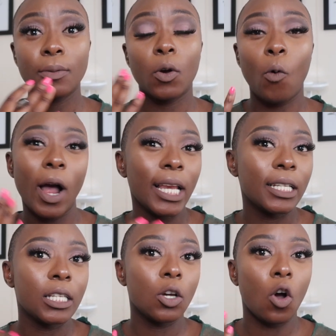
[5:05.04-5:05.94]

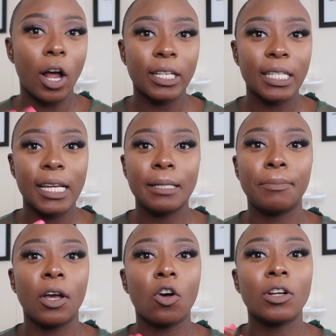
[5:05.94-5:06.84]
quality content,
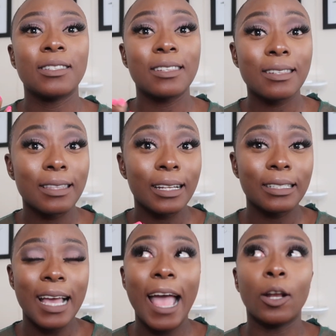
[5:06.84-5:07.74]
being
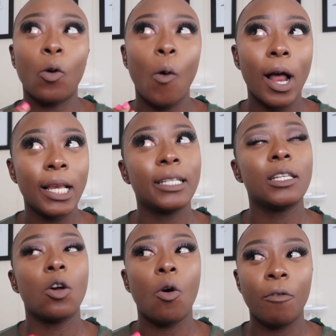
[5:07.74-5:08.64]
consistent, and
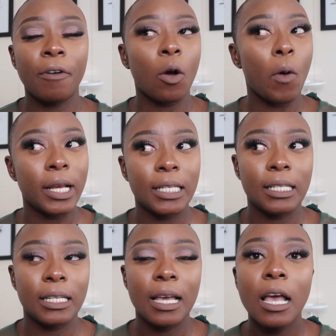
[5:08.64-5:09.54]
quality over
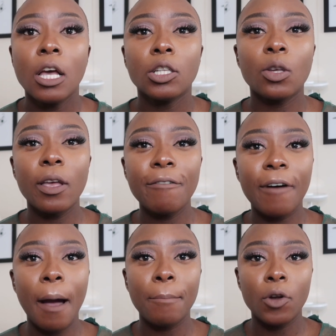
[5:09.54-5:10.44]
quantity. So if
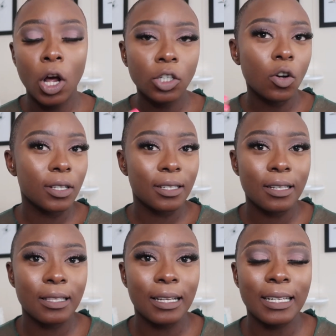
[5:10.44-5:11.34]
I'm not
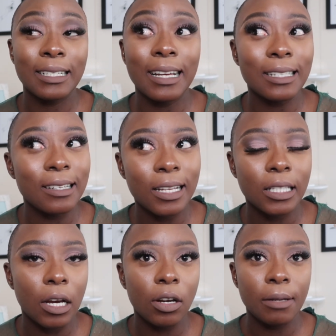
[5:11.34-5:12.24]
consistent, it doesn't
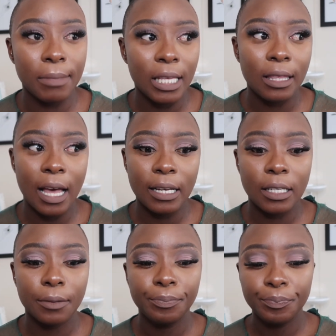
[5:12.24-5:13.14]
necessarily mean
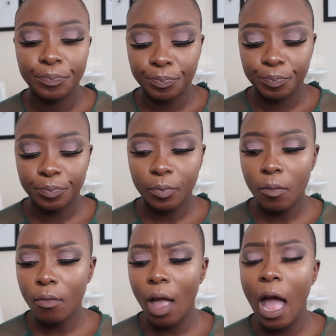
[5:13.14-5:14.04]
that
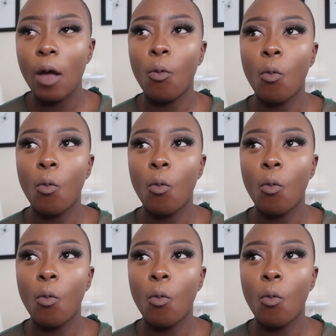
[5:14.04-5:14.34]
I